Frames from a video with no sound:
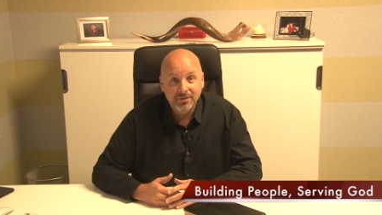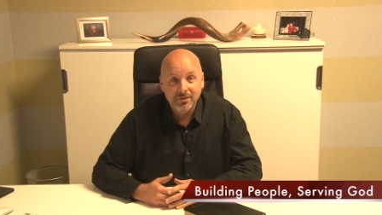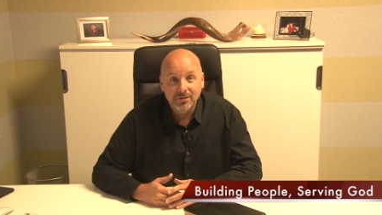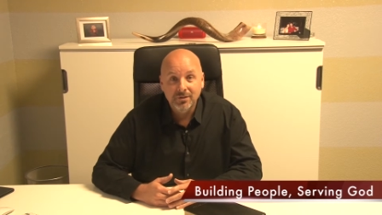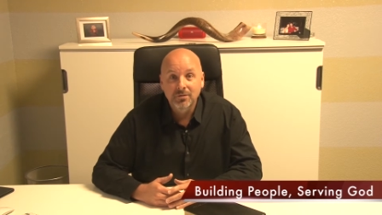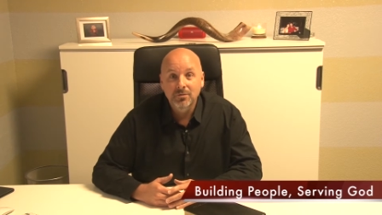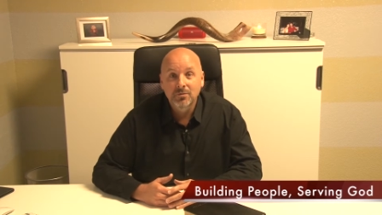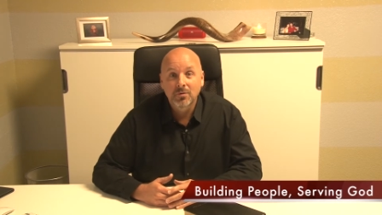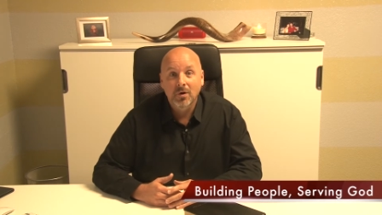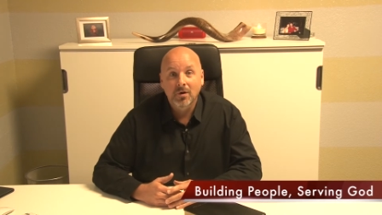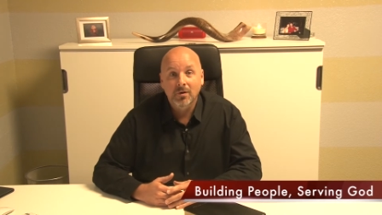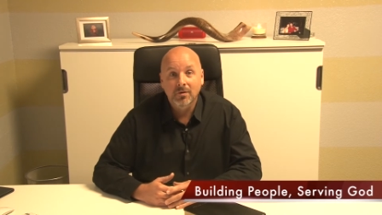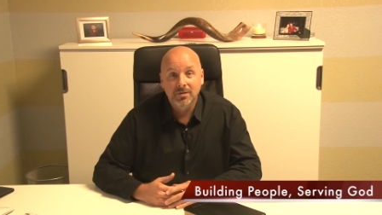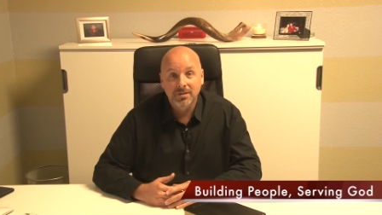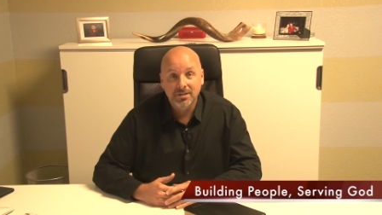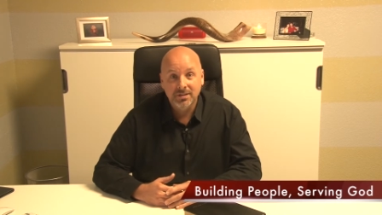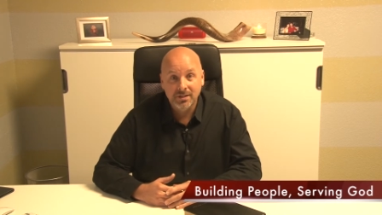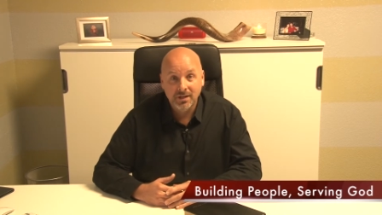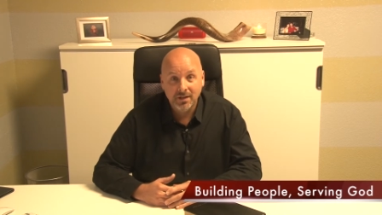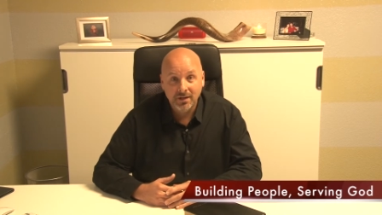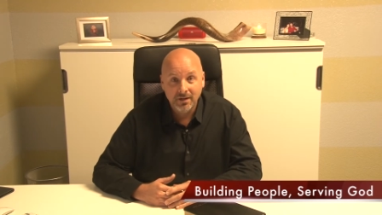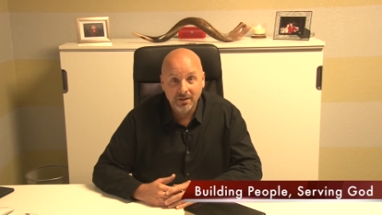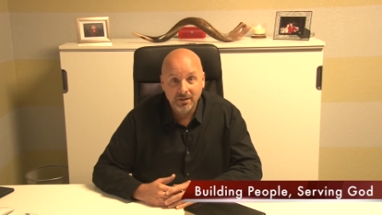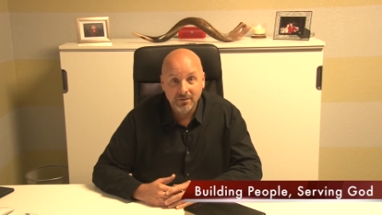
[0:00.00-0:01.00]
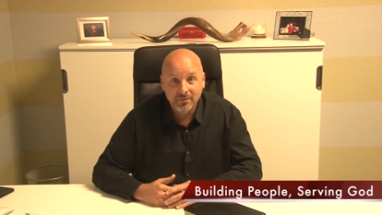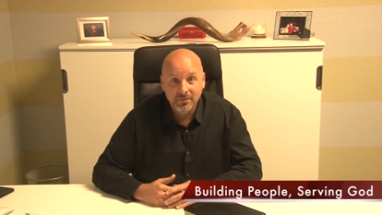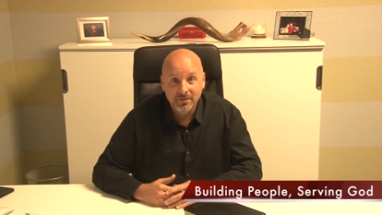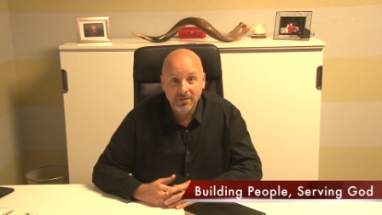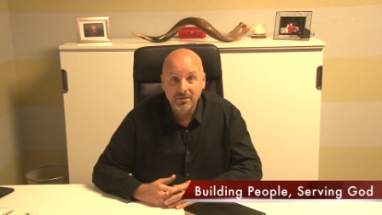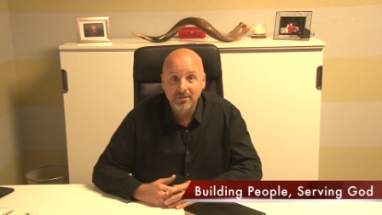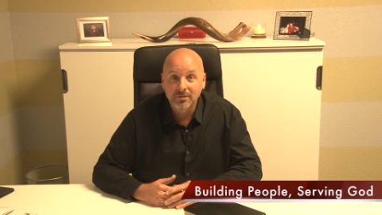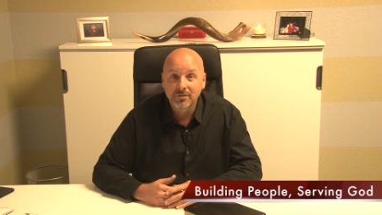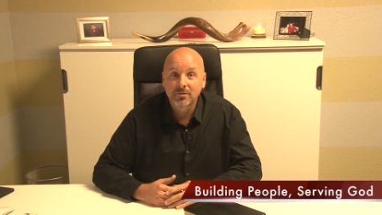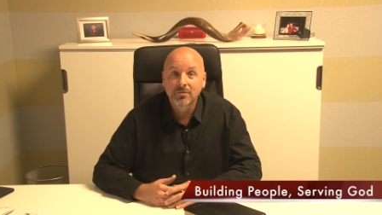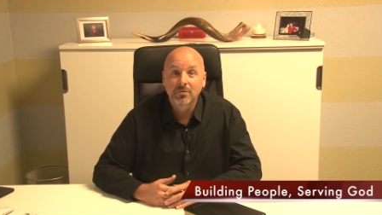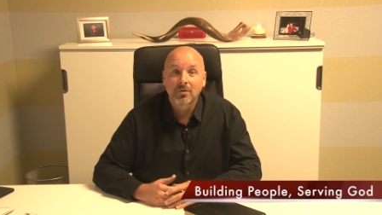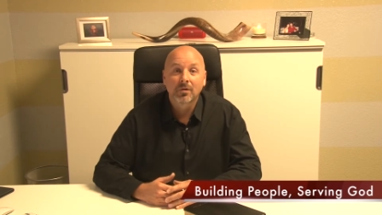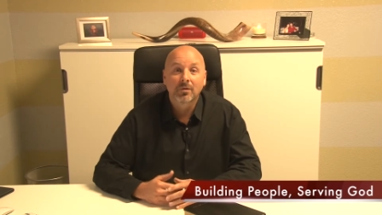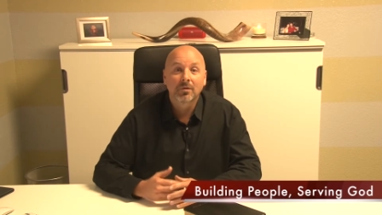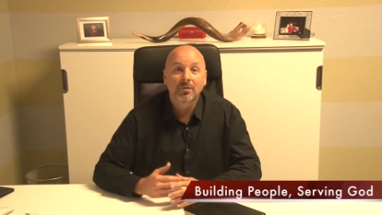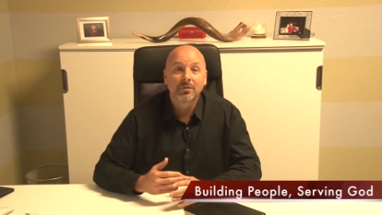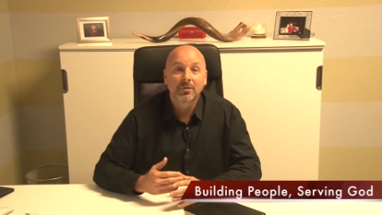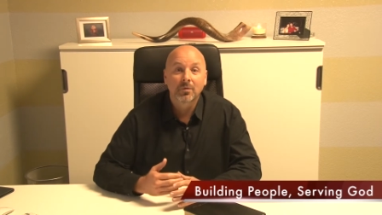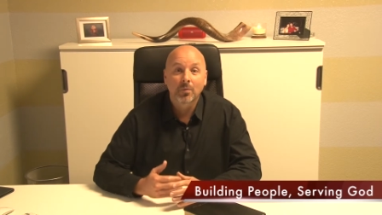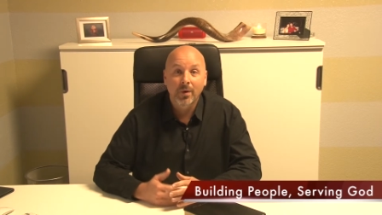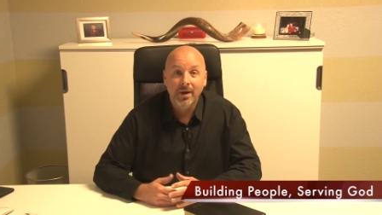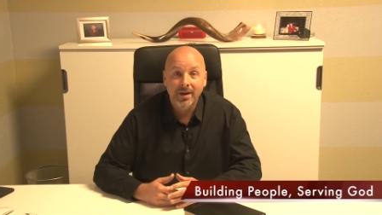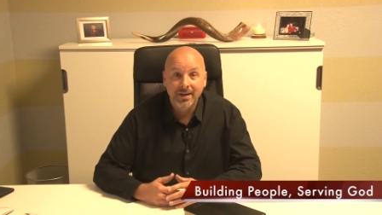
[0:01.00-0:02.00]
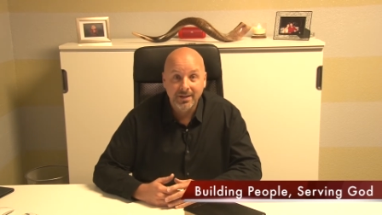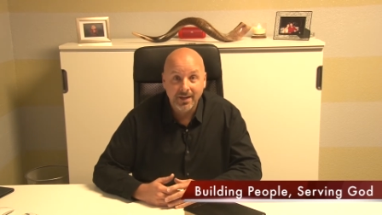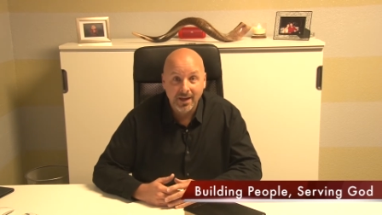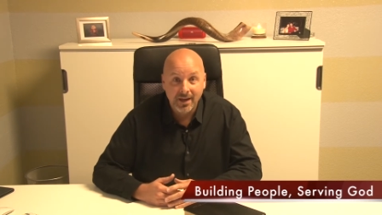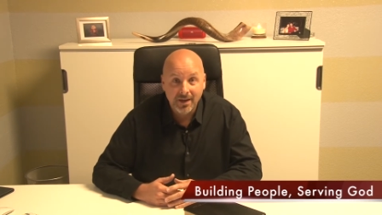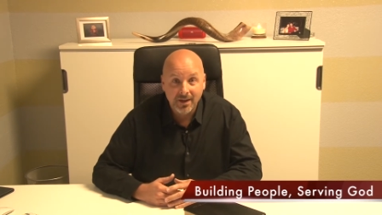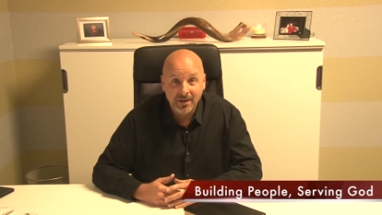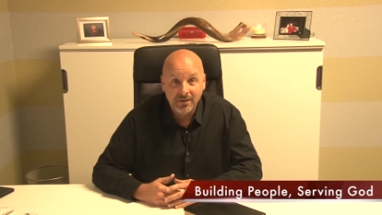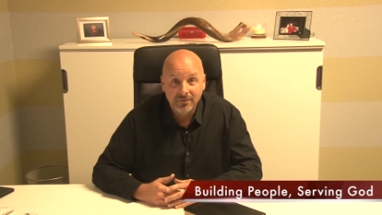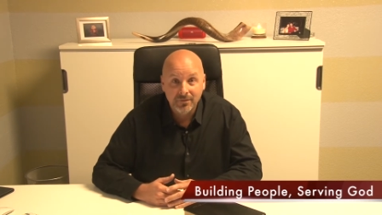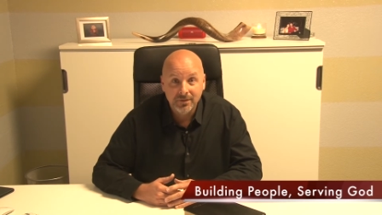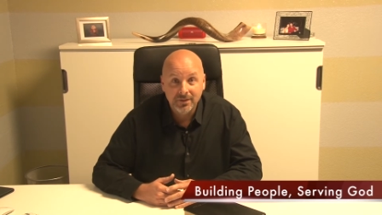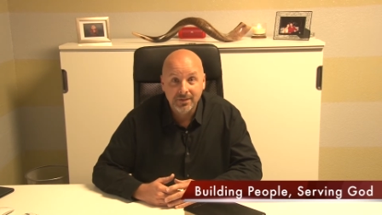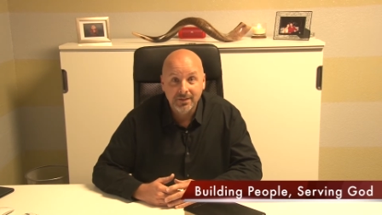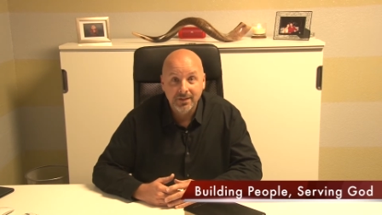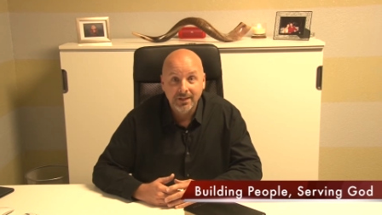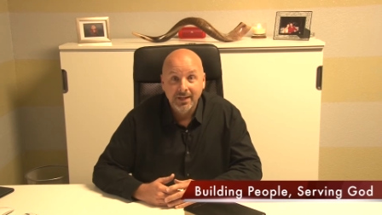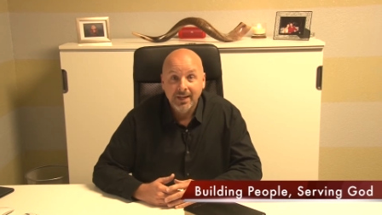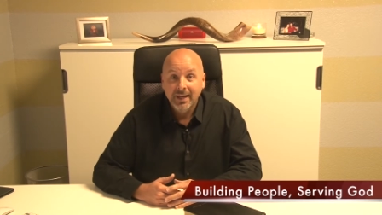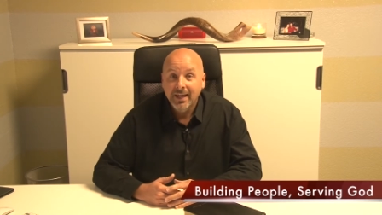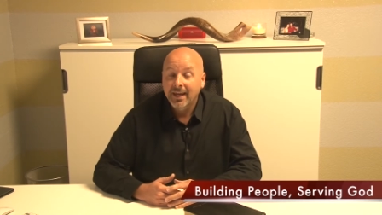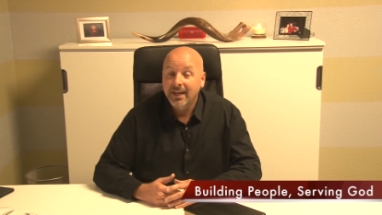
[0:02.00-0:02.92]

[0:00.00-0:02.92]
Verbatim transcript: you are saved. You are on the way to heaven.